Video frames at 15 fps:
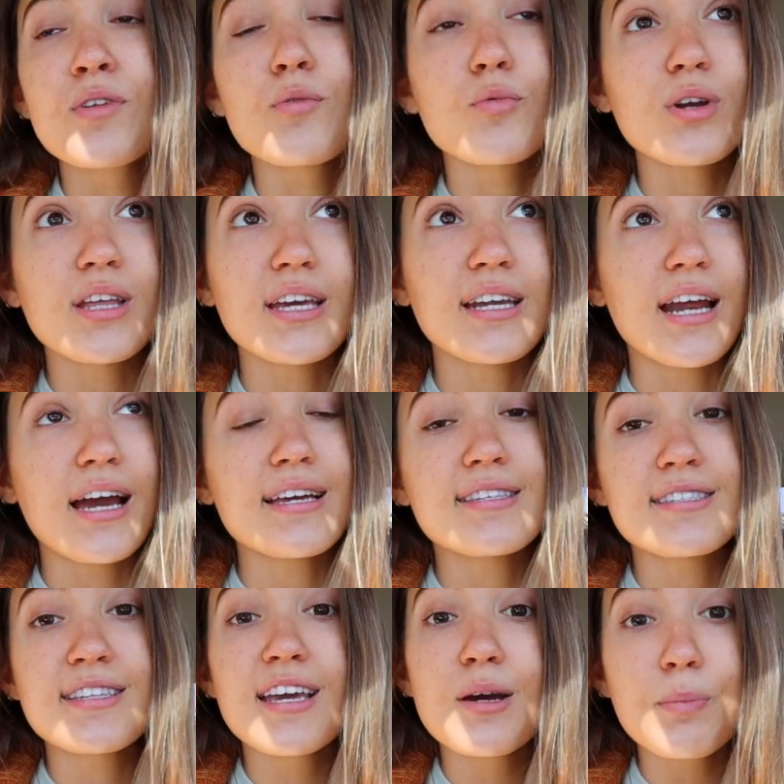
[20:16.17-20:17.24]
really
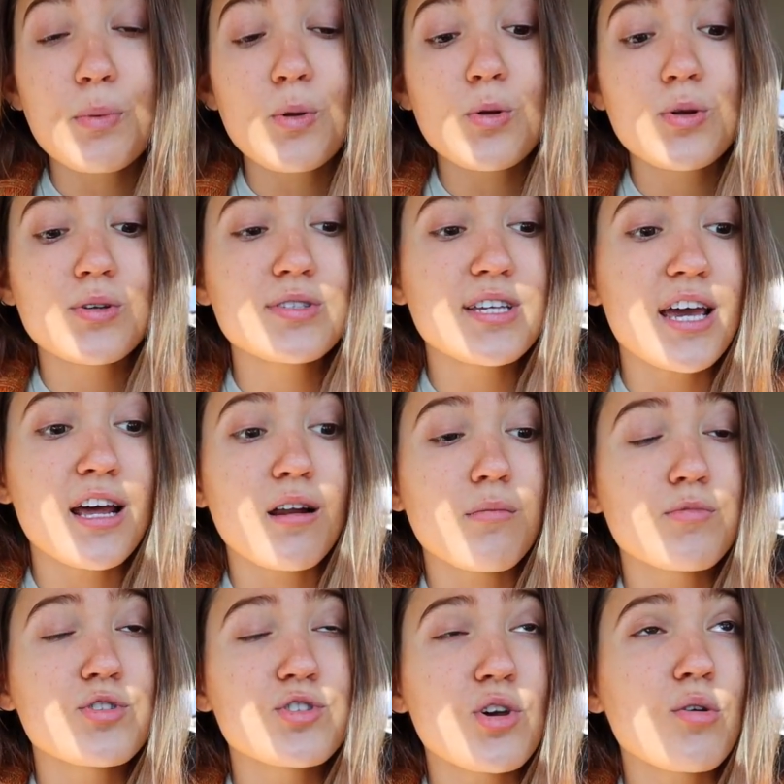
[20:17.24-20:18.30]
nice samples, and
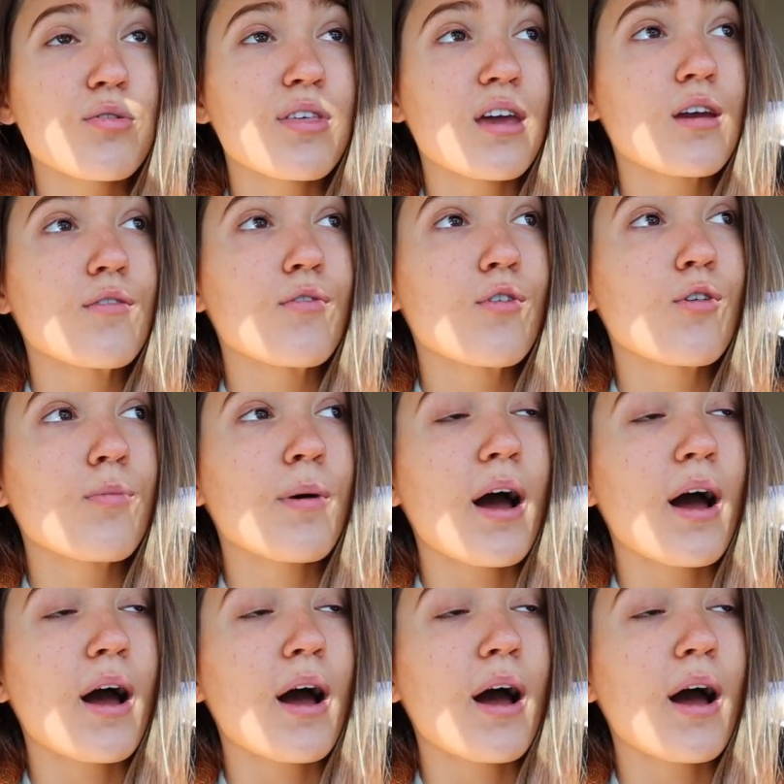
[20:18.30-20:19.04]
I'm so thankful,